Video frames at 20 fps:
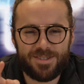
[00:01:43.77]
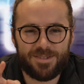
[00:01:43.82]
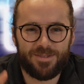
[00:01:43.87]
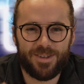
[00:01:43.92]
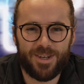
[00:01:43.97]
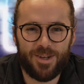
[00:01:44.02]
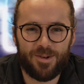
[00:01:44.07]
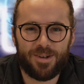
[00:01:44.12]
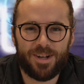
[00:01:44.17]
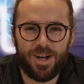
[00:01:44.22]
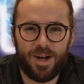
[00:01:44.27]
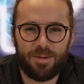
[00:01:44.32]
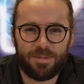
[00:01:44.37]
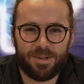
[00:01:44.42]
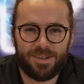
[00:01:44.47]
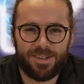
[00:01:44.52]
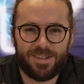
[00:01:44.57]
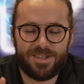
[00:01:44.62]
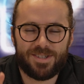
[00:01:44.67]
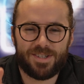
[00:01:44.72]
is a video
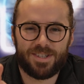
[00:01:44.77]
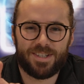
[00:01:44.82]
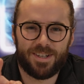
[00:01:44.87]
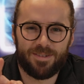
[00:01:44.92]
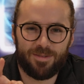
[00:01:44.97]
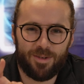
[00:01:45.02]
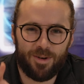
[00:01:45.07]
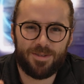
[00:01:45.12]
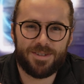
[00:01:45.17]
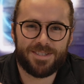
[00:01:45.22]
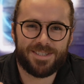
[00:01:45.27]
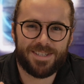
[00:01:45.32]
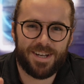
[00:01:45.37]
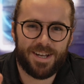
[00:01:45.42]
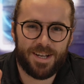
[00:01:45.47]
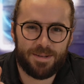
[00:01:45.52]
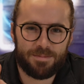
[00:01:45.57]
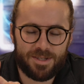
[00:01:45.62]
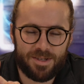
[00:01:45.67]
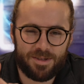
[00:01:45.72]
compilation of all the
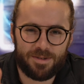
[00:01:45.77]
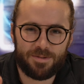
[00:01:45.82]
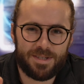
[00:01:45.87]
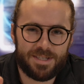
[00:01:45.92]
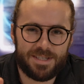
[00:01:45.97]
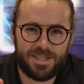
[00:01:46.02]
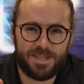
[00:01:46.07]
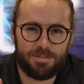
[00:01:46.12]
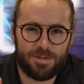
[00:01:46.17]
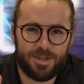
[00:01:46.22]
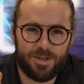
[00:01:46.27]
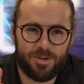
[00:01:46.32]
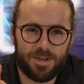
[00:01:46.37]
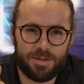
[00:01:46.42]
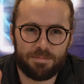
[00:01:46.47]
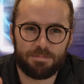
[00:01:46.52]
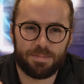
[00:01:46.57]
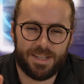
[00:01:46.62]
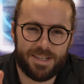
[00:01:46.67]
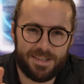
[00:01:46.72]
times C-3PO
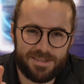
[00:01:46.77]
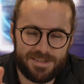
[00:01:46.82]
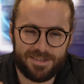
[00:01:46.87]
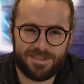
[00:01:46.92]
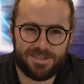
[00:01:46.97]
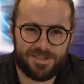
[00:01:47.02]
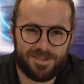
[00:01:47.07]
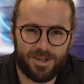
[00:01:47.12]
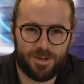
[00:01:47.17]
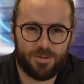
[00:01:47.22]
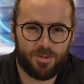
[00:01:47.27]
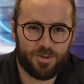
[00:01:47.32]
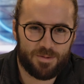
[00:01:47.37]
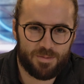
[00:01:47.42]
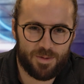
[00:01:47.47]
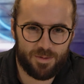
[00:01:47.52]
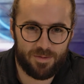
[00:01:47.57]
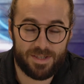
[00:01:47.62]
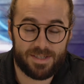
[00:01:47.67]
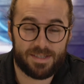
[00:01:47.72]
complains in the Star Wars
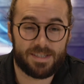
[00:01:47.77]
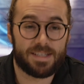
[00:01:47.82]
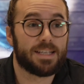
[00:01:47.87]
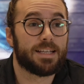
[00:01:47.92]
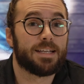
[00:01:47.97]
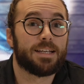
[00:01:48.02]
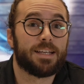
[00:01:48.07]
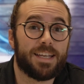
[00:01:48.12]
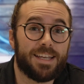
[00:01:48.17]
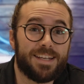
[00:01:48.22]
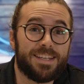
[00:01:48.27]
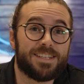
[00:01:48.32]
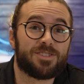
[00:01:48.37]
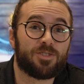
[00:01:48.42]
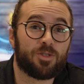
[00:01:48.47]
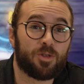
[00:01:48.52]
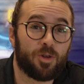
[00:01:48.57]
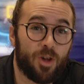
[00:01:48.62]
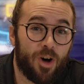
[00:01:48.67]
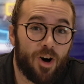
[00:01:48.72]
movies. It
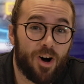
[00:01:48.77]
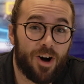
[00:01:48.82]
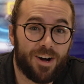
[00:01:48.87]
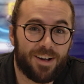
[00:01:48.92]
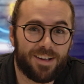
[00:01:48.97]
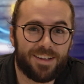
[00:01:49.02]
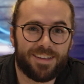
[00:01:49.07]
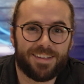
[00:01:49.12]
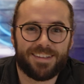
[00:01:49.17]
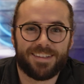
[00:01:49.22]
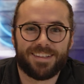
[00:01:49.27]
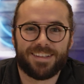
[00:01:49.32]
is long.